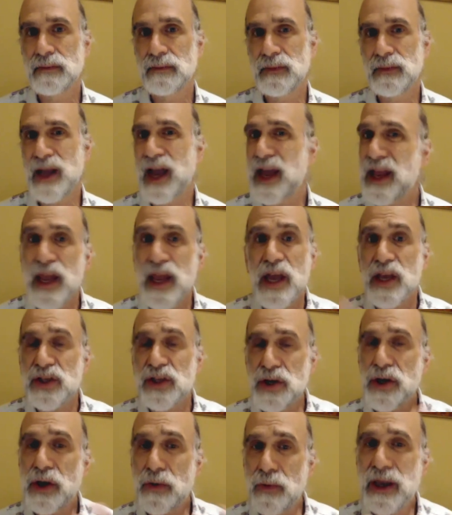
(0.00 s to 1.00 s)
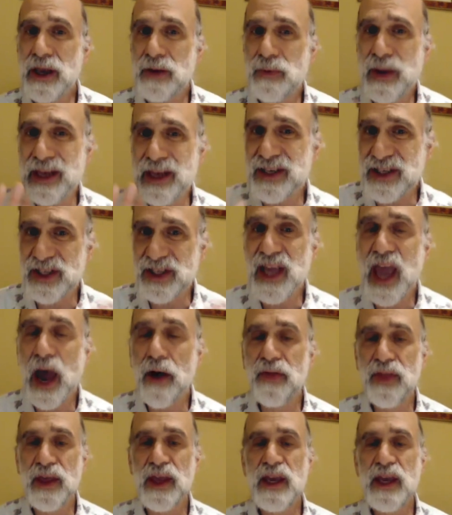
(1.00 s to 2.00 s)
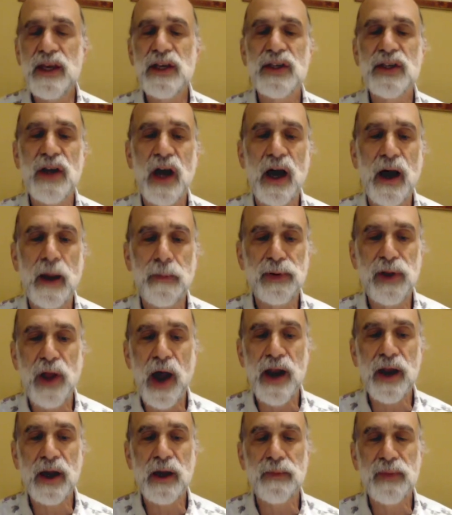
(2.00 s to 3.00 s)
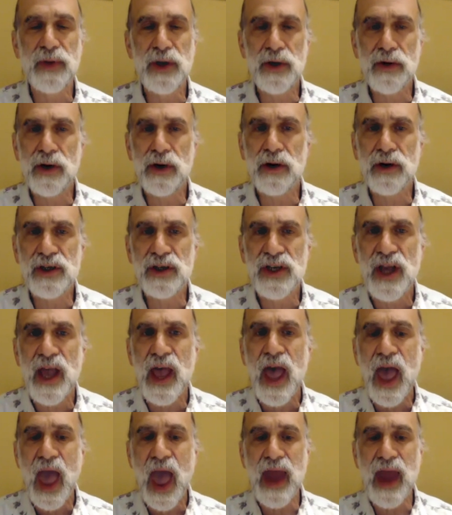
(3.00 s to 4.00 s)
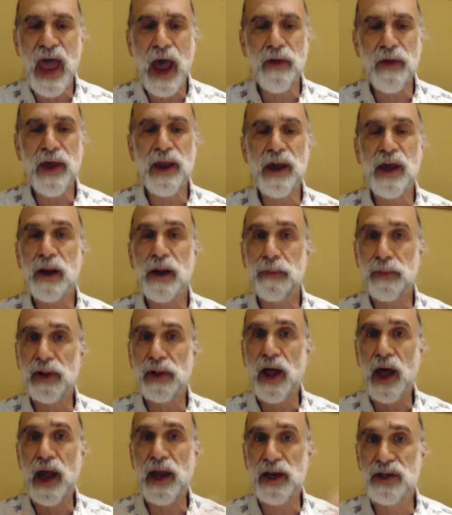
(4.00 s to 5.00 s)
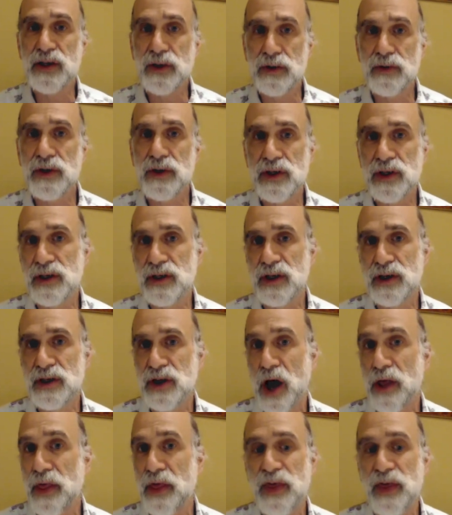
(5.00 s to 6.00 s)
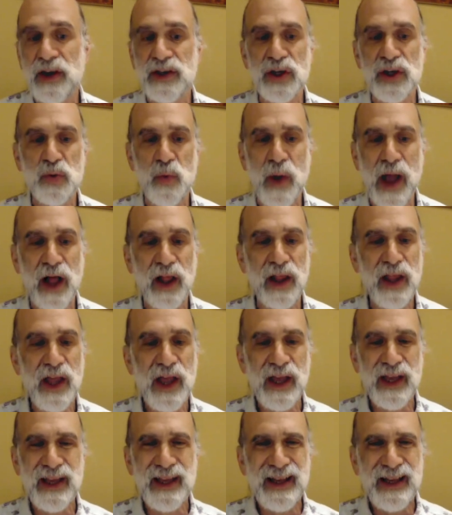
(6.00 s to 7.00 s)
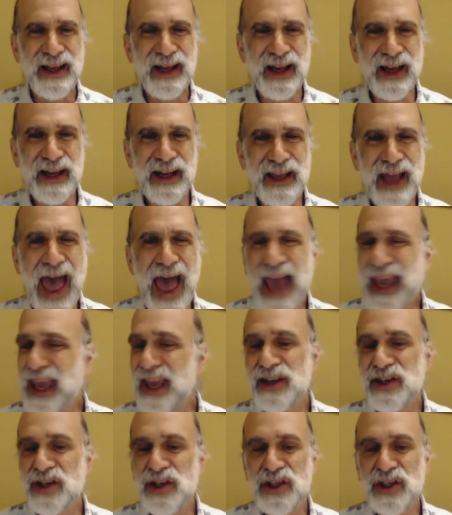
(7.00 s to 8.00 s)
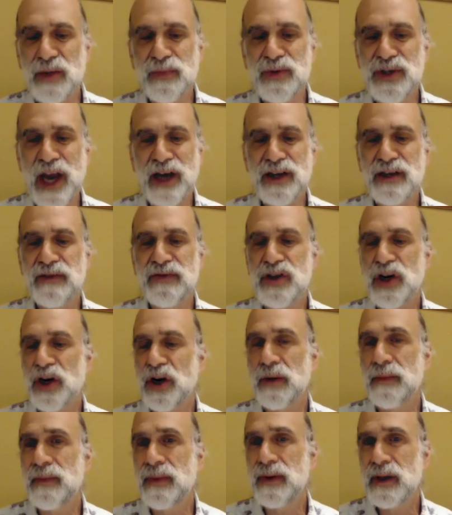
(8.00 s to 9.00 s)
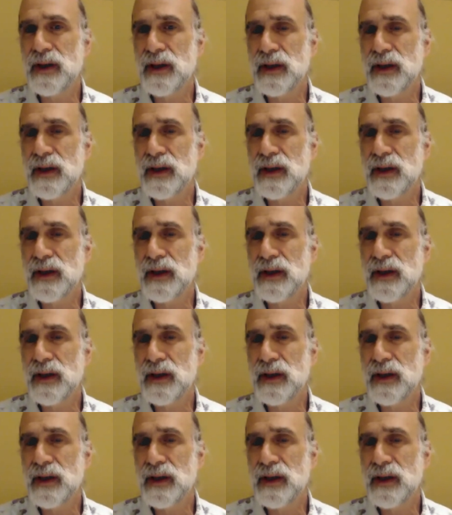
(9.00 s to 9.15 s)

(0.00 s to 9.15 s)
Right. So can, we, can, we can see how these uh, apply to computers and how they can apply to, to, to other things as well. Uh, hacking is a subjective term.